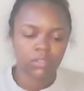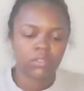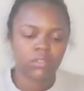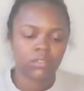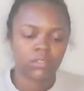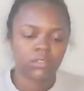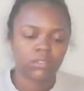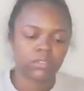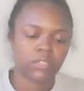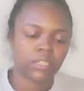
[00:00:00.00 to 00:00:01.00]

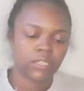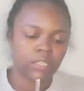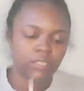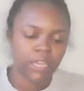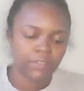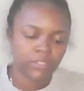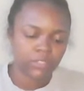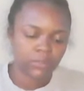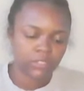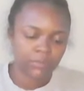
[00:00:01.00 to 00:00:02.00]
that it definitely
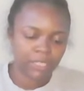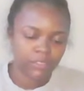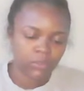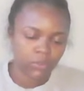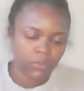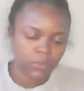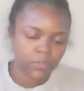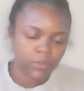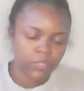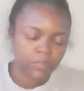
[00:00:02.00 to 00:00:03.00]
don't seem like it's going to go
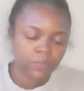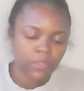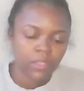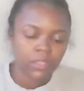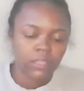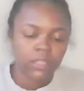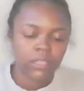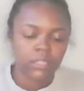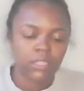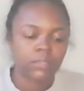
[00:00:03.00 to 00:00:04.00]
anywhere.
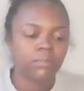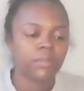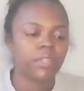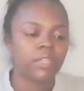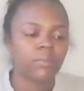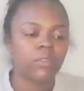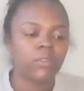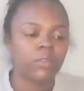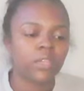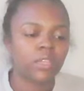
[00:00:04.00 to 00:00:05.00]
And then I'm going to
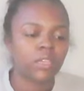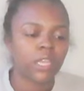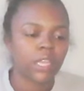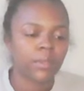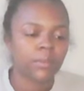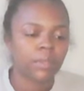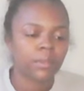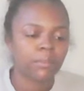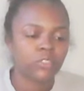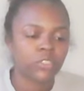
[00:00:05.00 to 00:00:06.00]
go ahead and cut
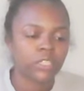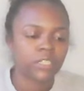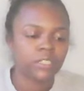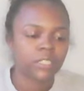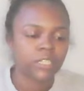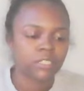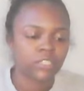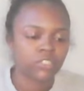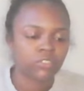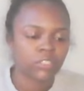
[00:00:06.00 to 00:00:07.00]
majority of this
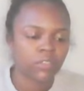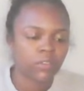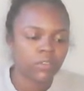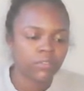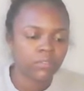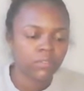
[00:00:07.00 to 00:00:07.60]
excess string off.